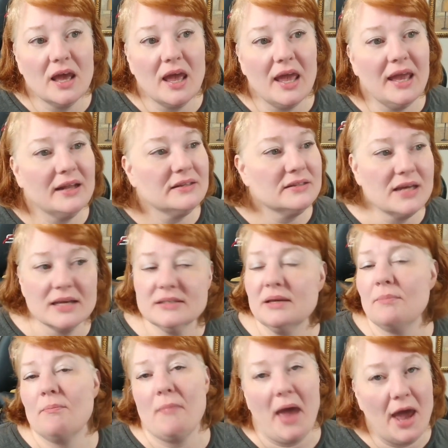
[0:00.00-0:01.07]
it doesn't
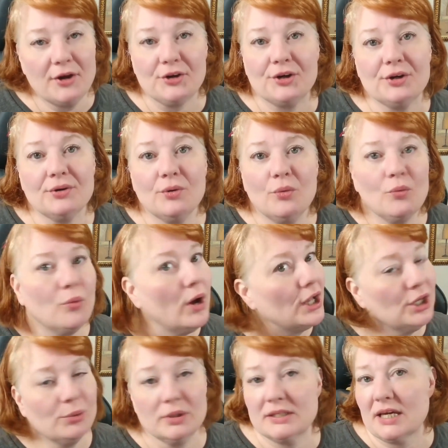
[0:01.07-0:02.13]
matter what
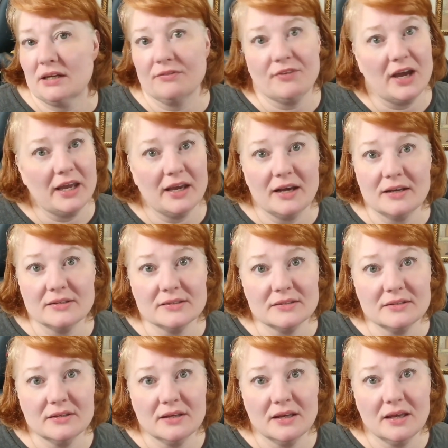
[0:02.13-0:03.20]
you identify as.
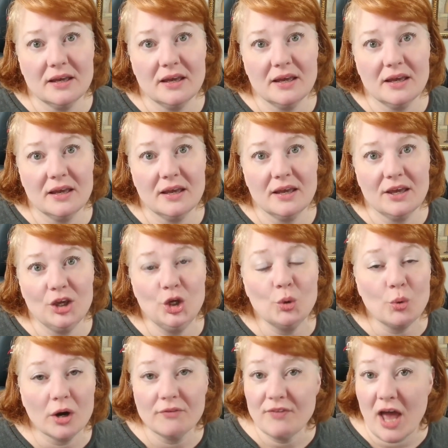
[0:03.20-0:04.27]
You
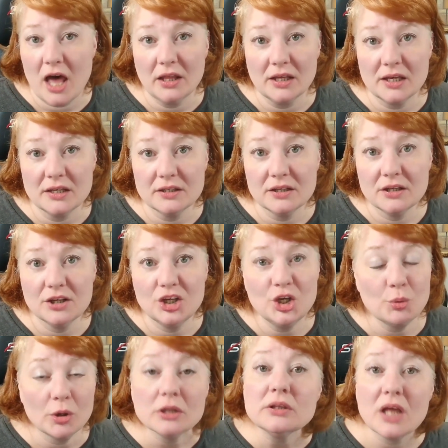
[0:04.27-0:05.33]
are valid, you
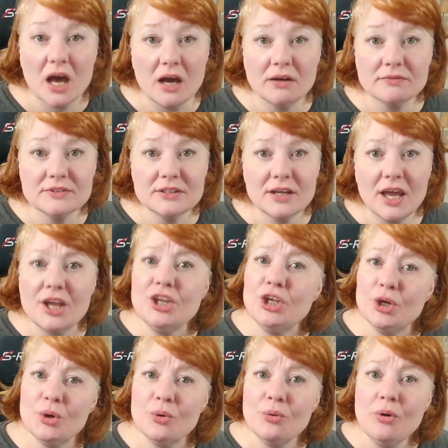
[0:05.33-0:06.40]
are loved, and
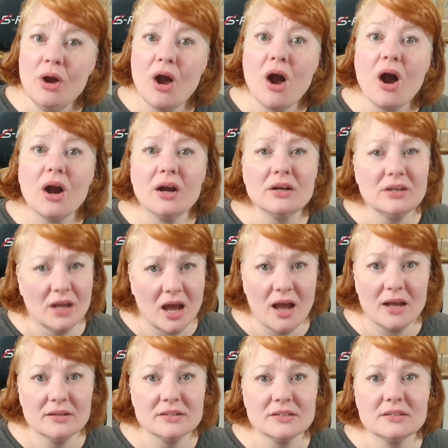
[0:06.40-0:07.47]
you are
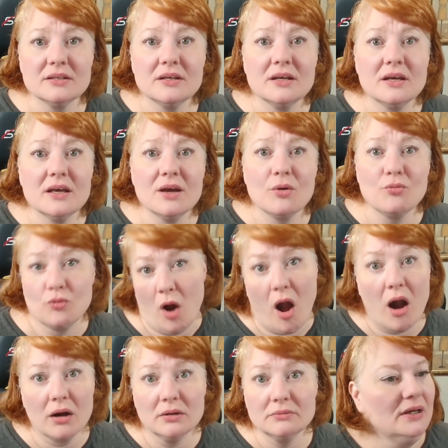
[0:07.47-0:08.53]
not
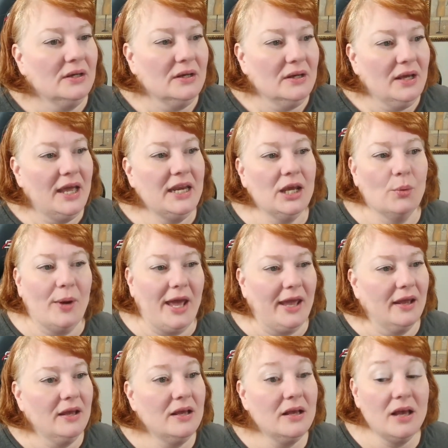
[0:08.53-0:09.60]
wrong.
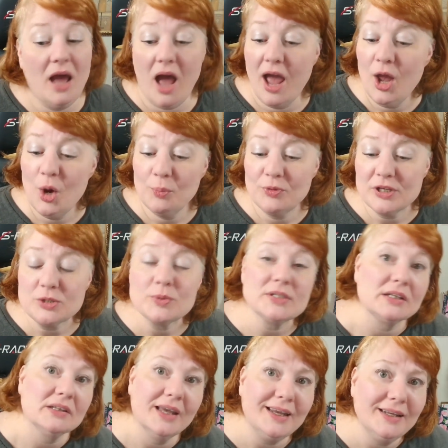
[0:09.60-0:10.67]
Anyway, I hope this was
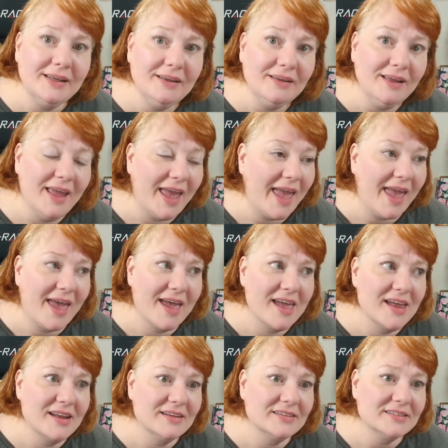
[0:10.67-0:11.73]
enlightening,
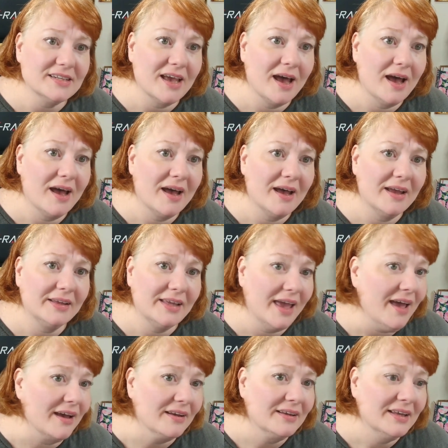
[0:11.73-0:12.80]
and yeah,